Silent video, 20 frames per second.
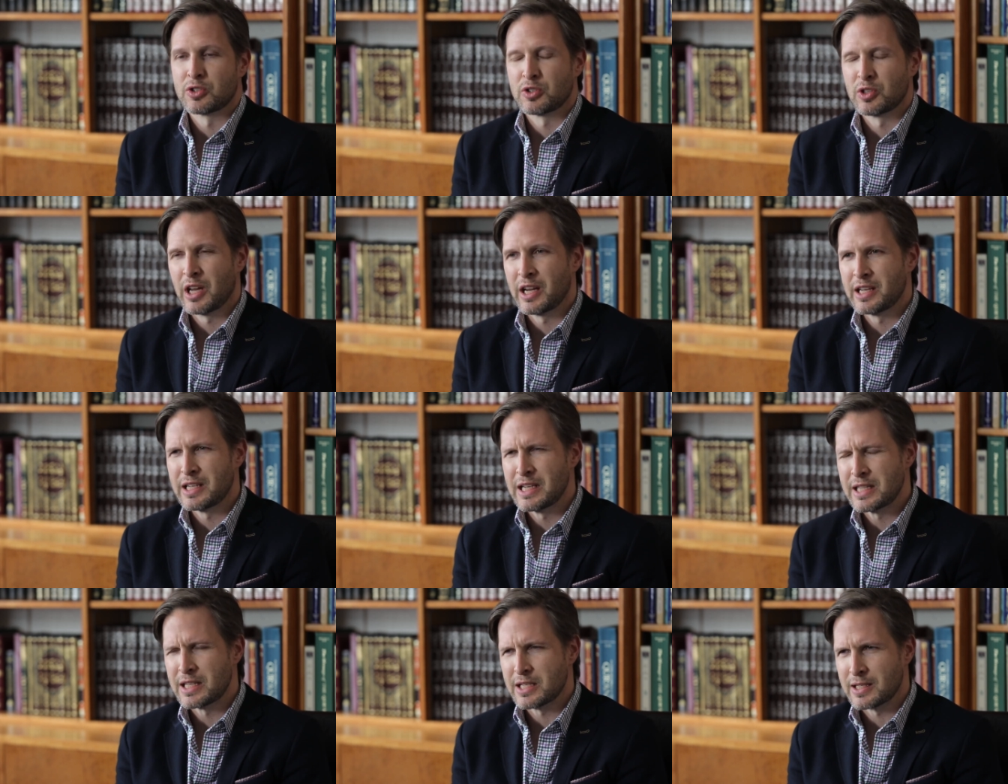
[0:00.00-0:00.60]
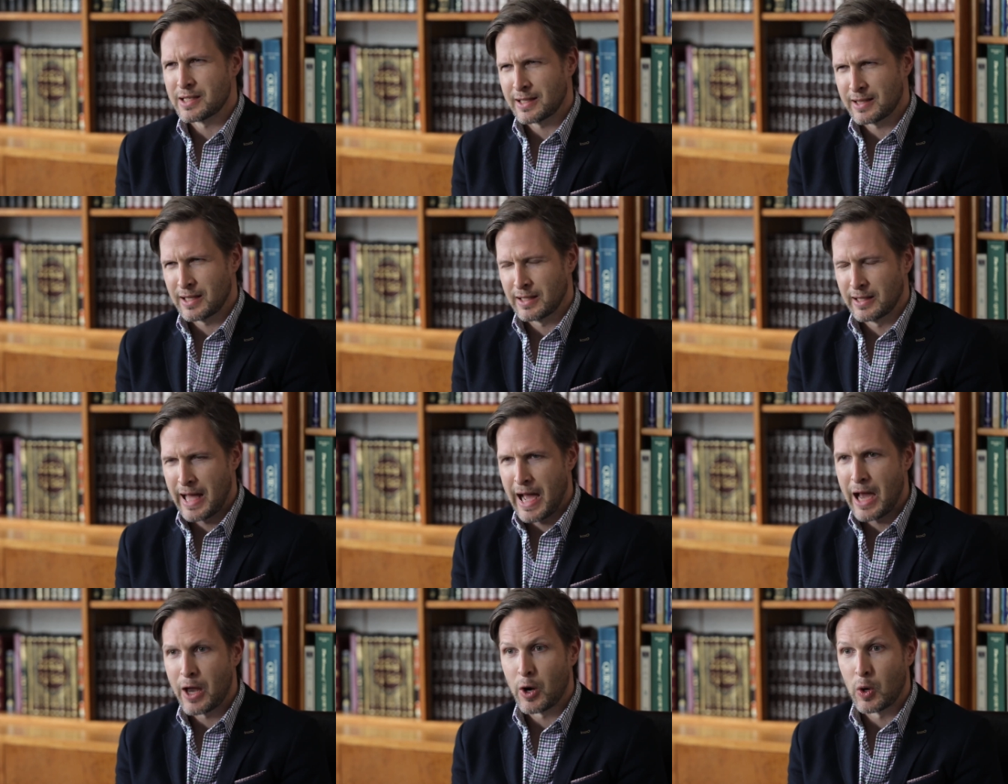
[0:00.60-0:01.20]
So the Hadith is like the
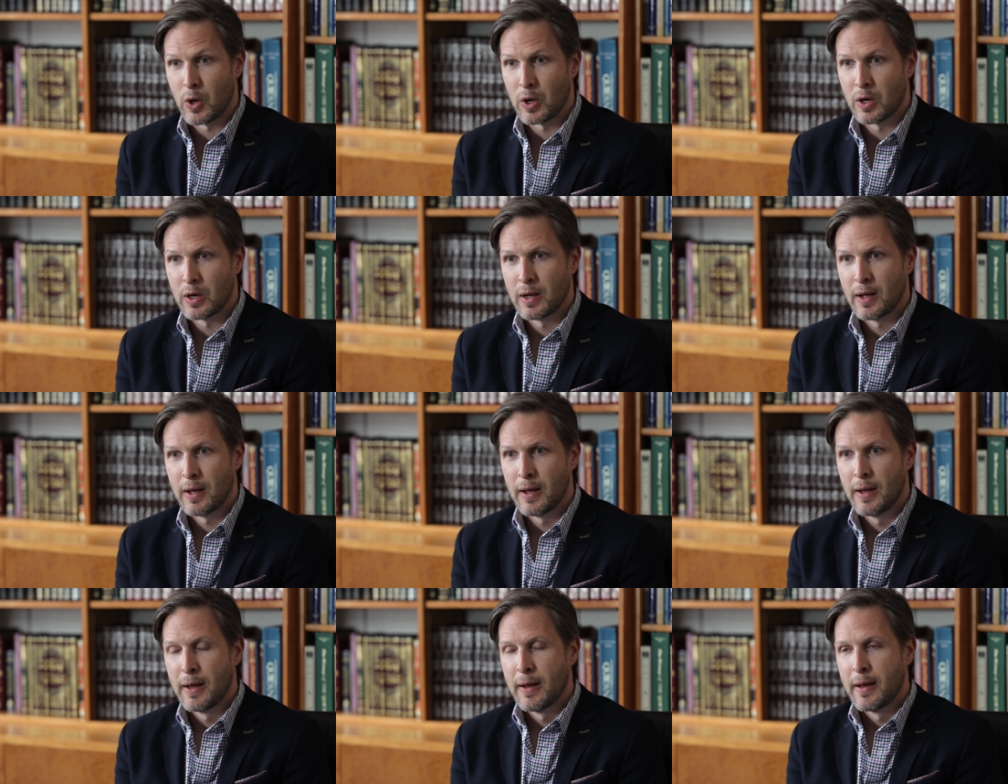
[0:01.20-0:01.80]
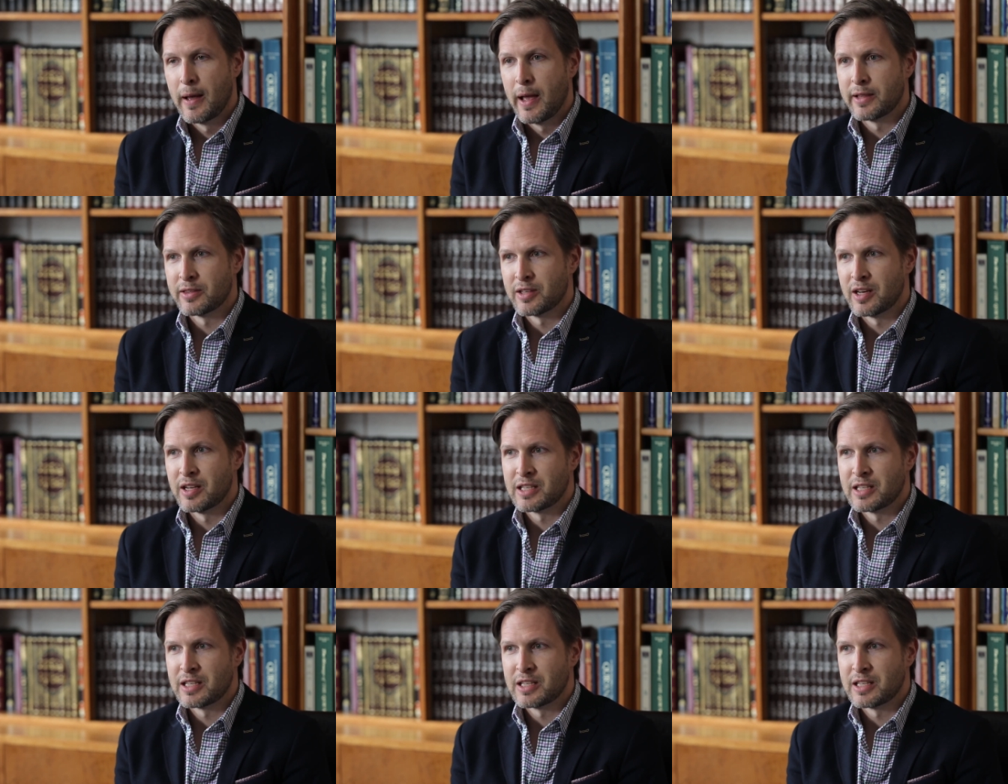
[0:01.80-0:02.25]
latter. It's an